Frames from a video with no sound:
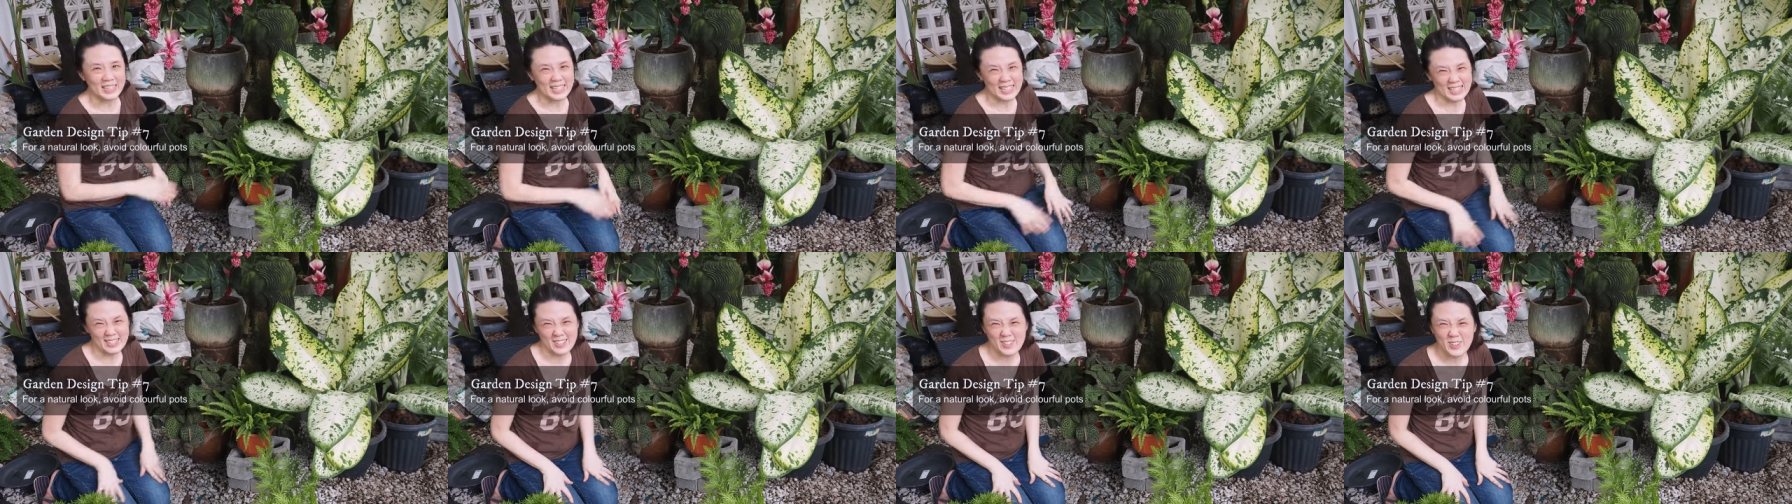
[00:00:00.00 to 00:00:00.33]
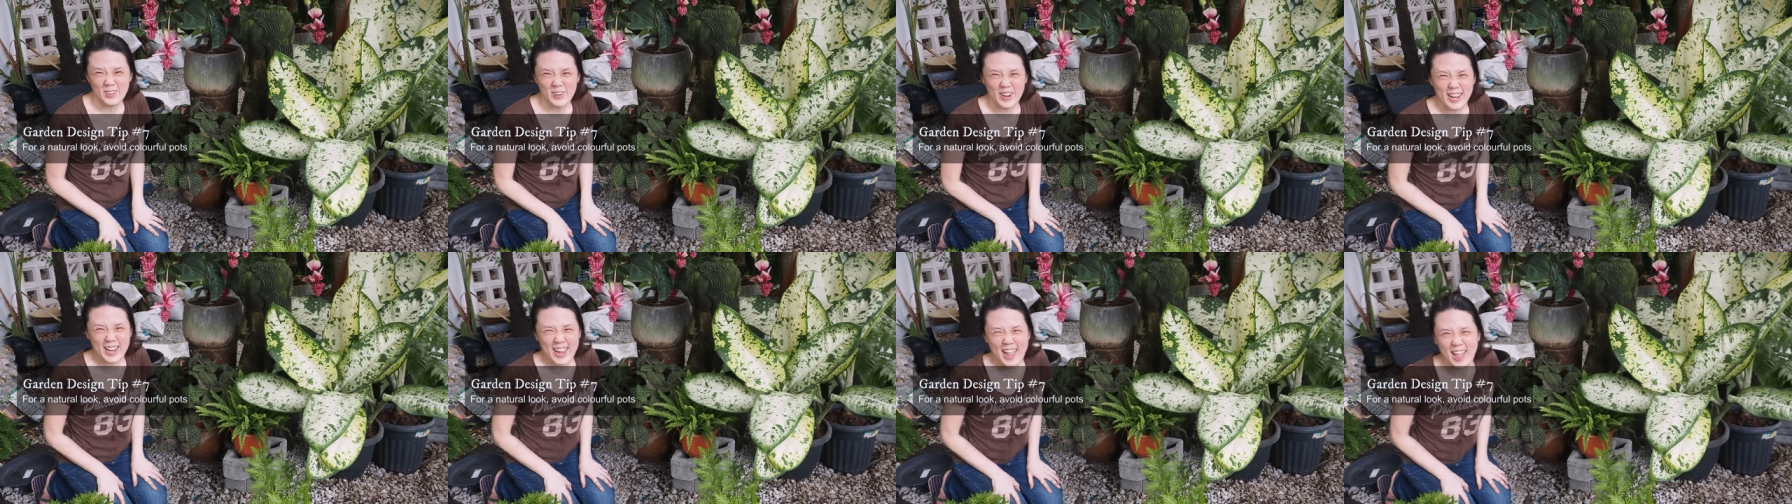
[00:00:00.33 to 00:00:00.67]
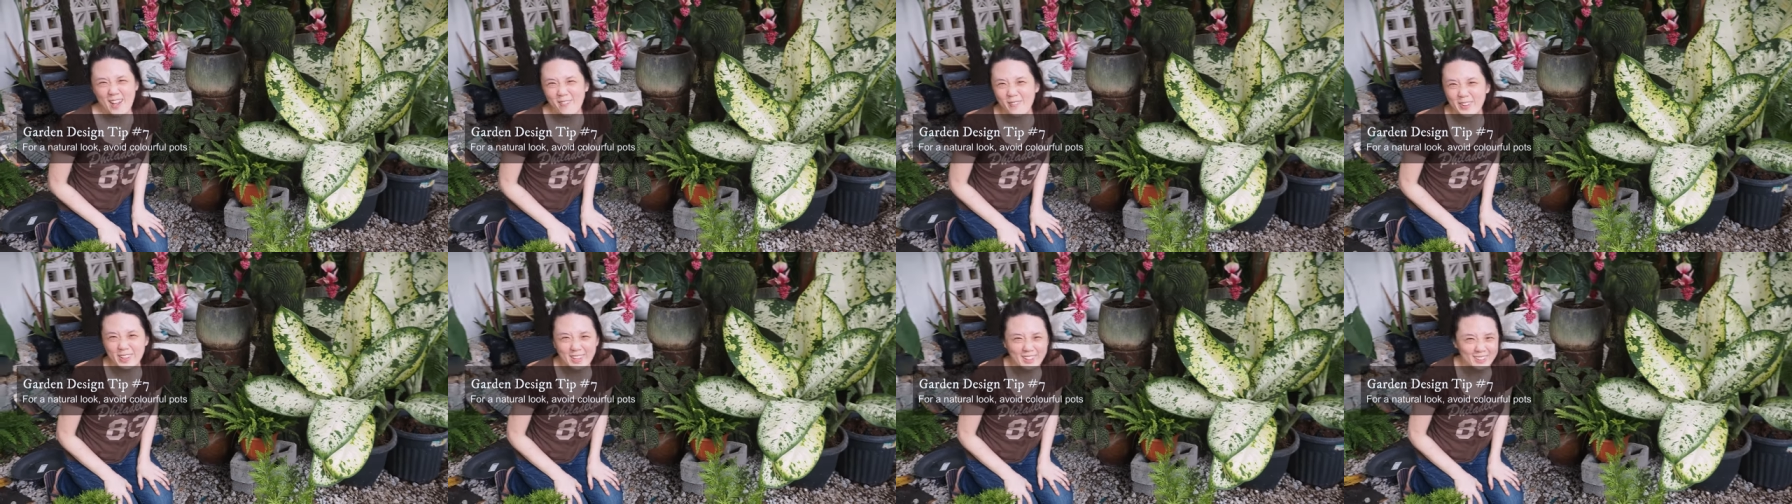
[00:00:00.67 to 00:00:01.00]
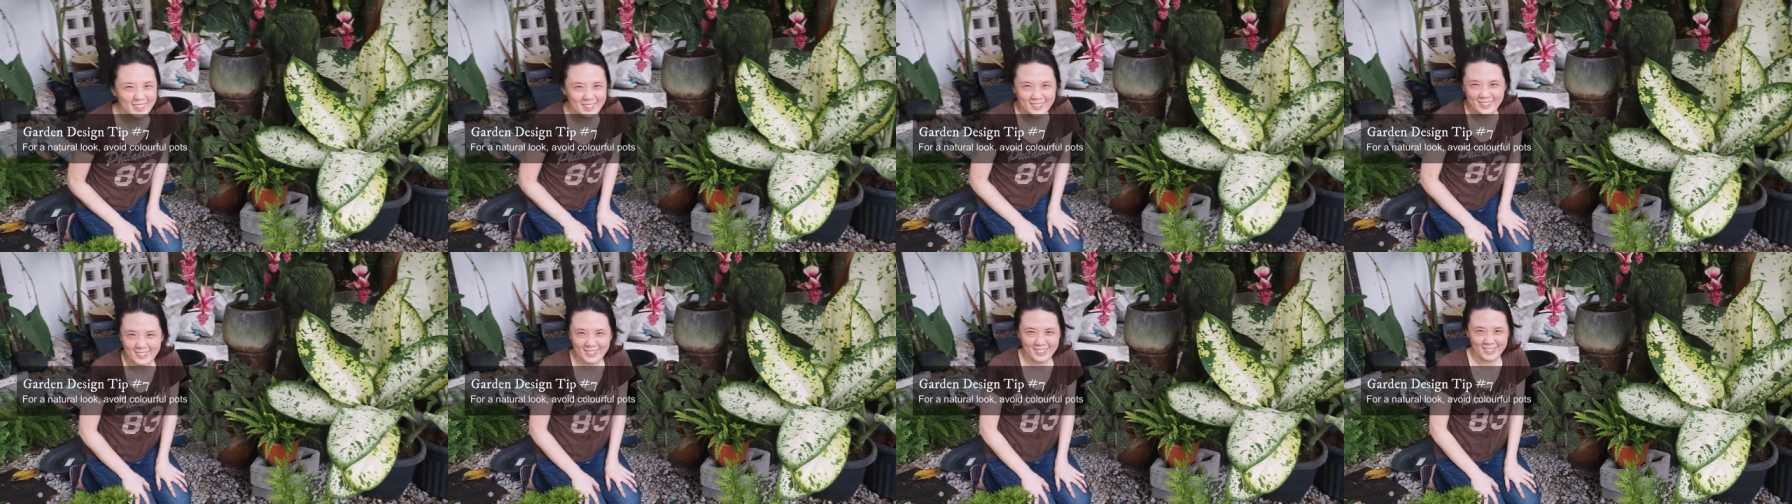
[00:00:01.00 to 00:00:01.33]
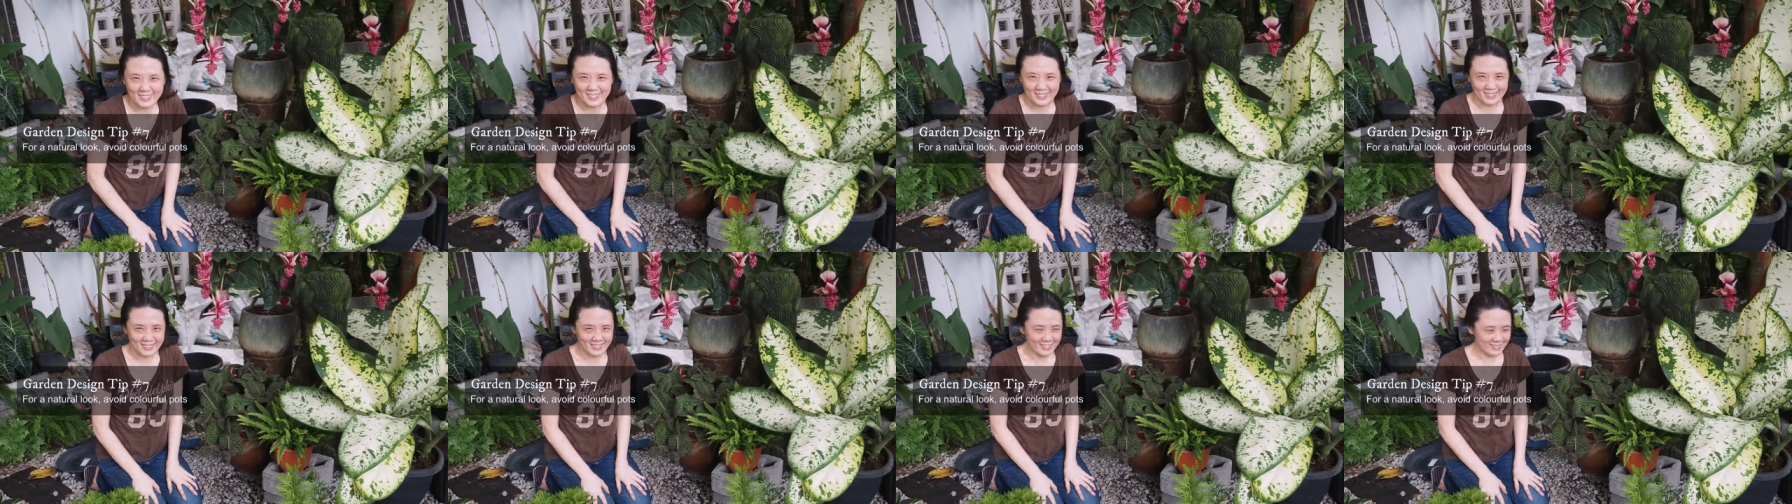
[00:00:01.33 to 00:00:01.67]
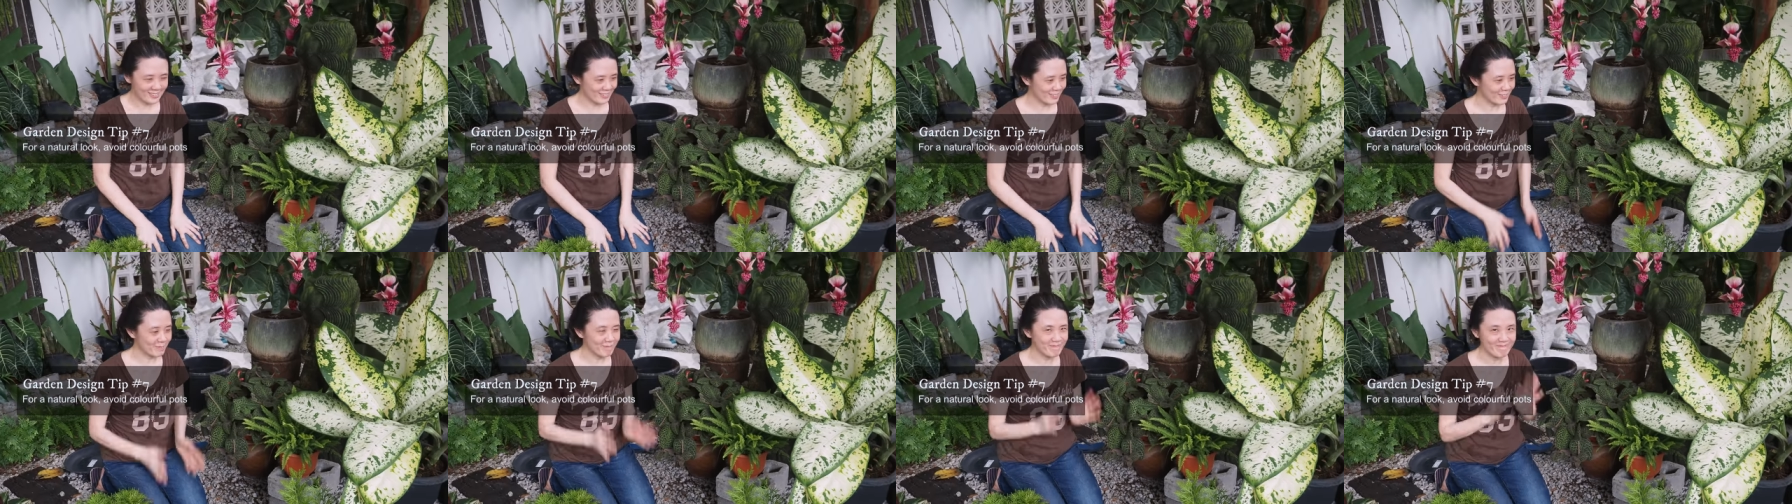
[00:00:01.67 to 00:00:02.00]
It's great having an
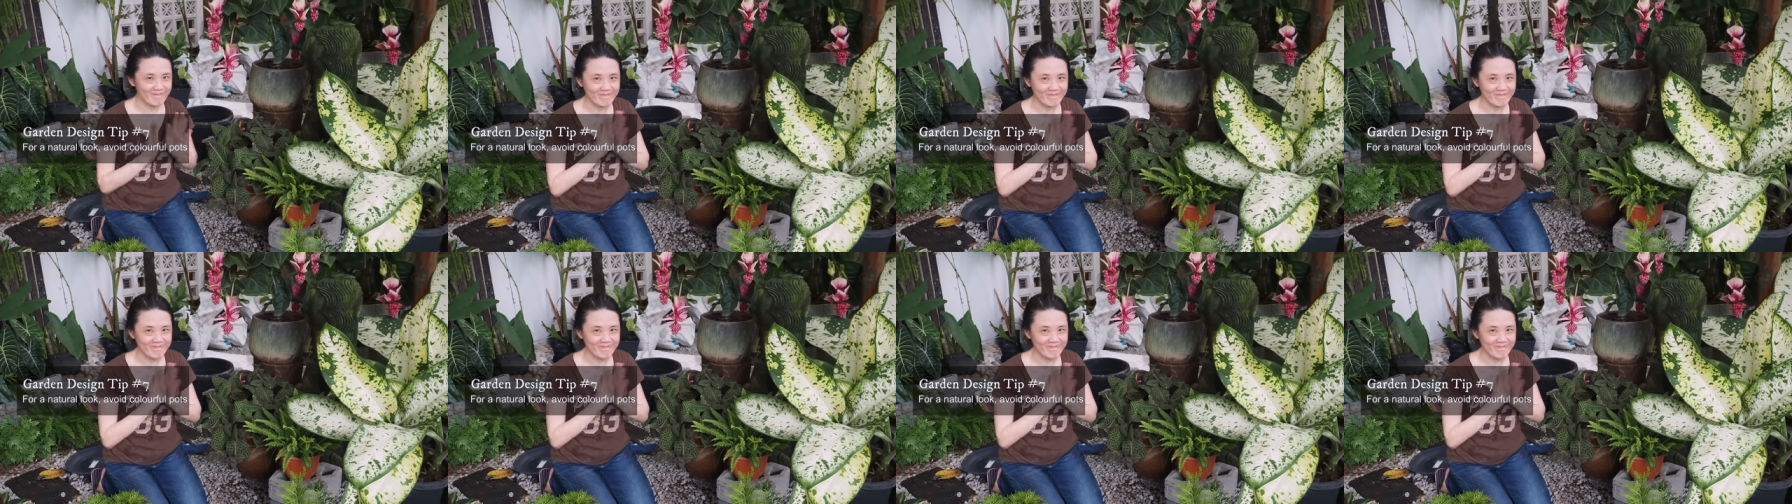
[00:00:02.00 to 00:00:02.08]
assistant.